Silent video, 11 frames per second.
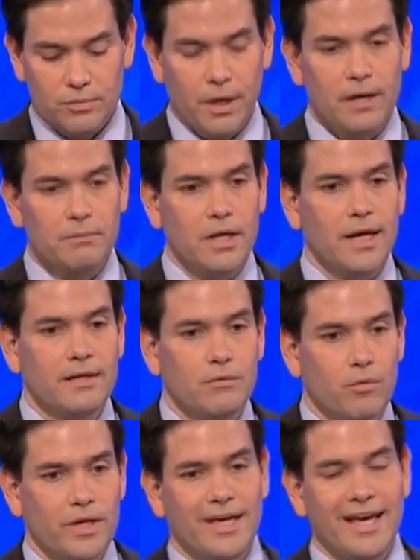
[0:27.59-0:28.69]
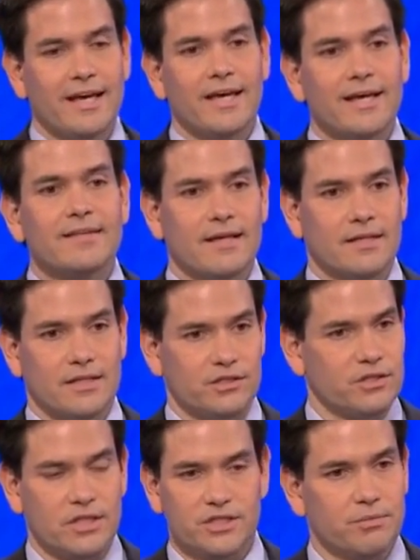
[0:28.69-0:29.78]
Here's the bottom line. We can't get that
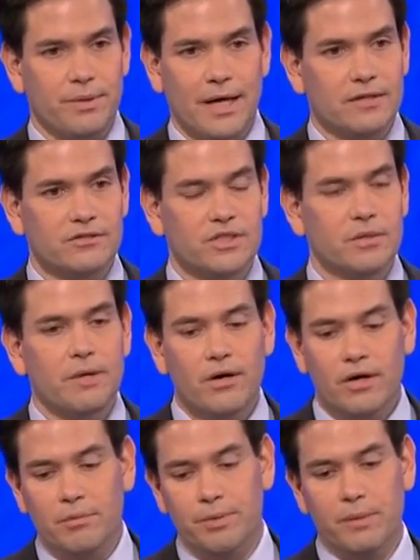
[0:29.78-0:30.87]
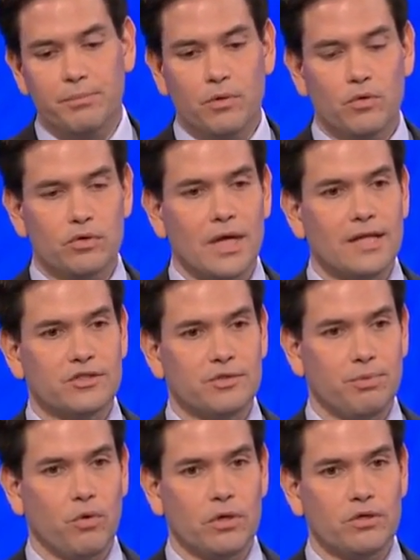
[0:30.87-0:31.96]
legislation passed. The American people will not
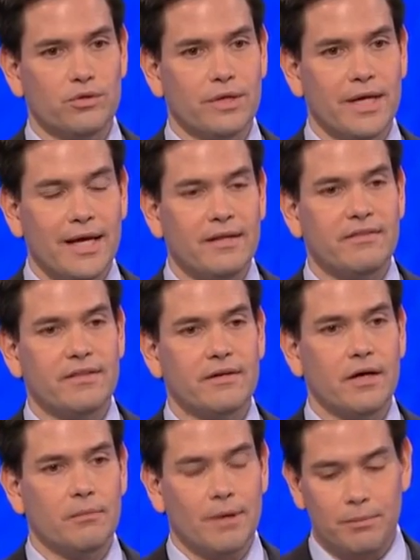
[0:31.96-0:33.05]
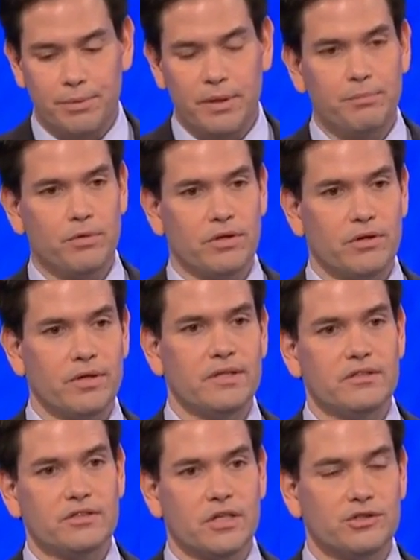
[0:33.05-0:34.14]
support doing anything about people that are
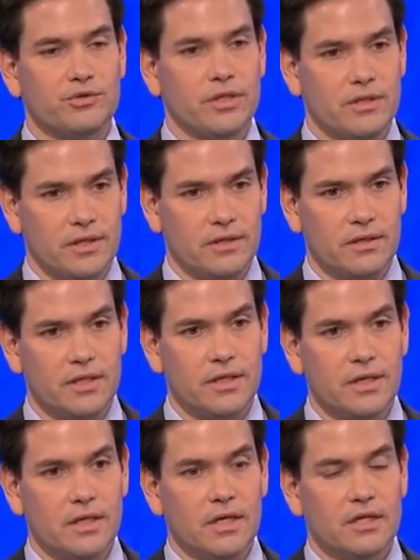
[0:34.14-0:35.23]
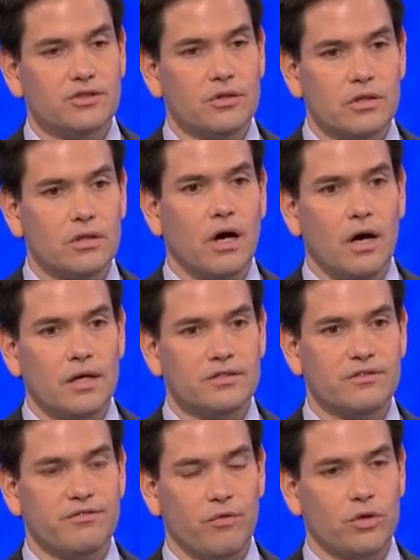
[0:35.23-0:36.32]
in this country illegally until the law
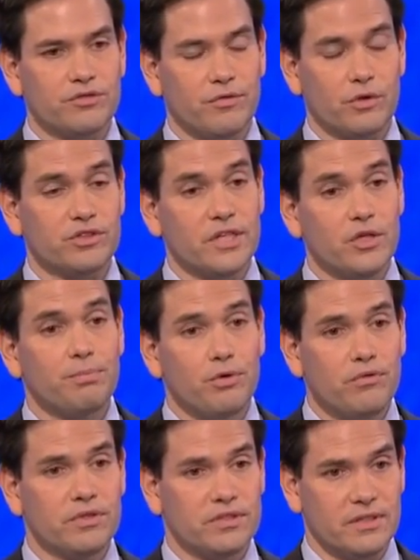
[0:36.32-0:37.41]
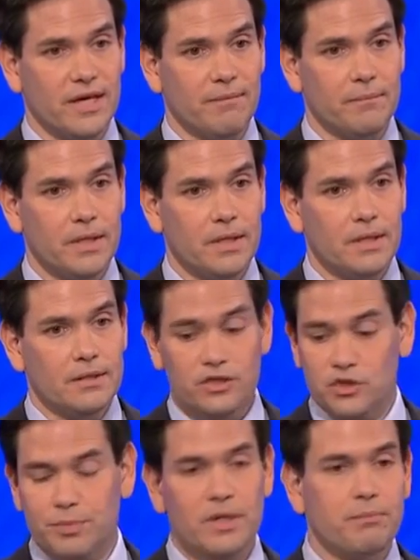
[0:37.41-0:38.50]
is enforced first and you prove it to them.
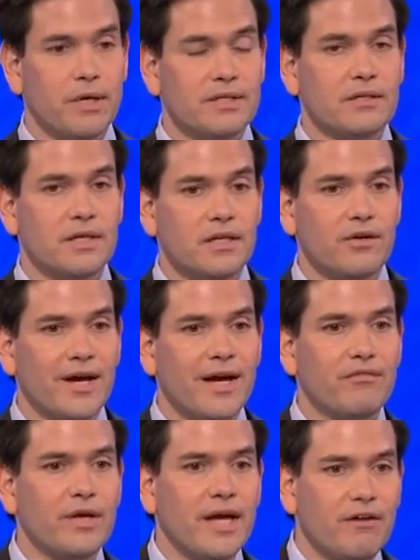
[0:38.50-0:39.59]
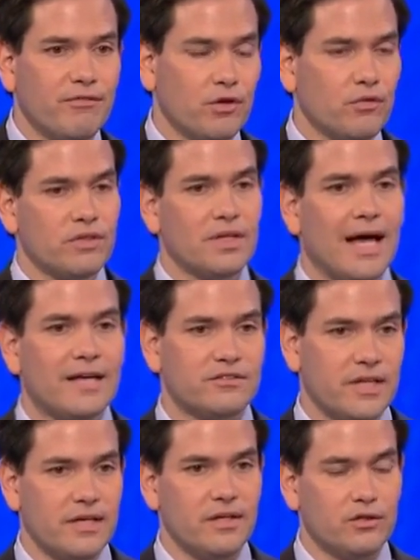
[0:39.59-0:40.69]
This has been abundantly clear. Every effort over the
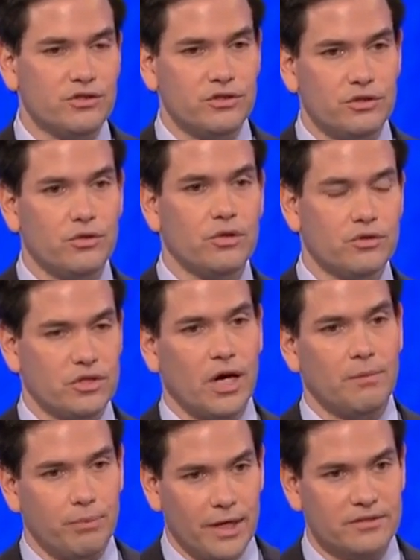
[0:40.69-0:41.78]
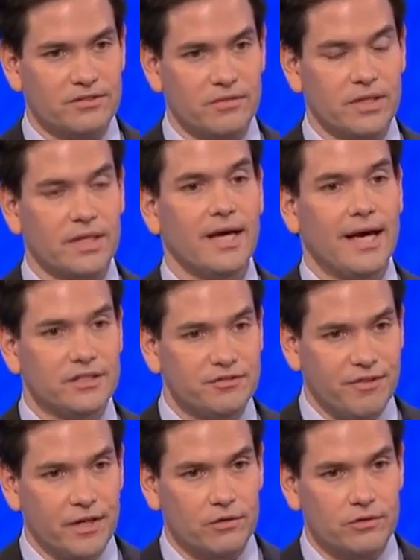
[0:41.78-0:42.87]
last 10 years to do those comprehensively has
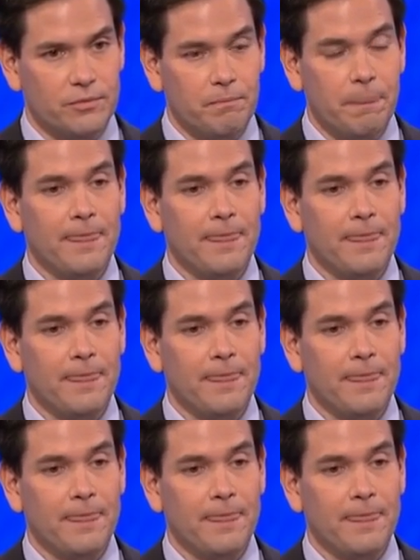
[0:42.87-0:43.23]
failed